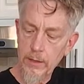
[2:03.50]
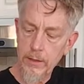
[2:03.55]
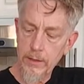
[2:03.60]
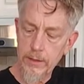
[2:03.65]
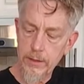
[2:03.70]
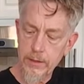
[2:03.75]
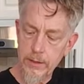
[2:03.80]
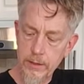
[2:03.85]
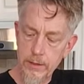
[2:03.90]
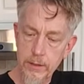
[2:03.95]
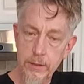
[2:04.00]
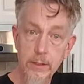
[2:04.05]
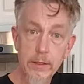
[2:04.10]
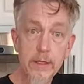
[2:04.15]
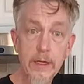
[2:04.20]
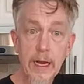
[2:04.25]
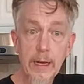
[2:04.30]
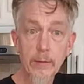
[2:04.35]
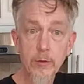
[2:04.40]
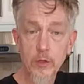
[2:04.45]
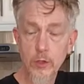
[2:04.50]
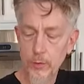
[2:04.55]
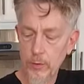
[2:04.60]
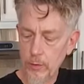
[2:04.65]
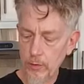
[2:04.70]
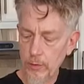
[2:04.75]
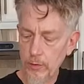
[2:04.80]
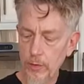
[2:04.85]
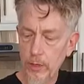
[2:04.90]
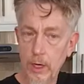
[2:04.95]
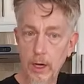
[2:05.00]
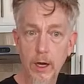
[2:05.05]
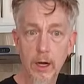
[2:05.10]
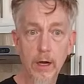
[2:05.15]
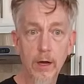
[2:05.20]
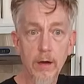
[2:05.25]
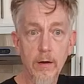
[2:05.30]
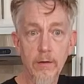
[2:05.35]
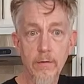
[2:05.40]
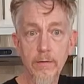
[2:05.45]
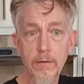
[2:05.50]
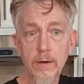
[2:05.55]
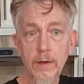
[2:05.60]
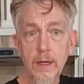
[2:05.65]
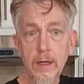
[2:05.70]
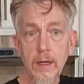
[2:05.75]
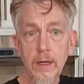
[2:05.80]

This is a tablespoon of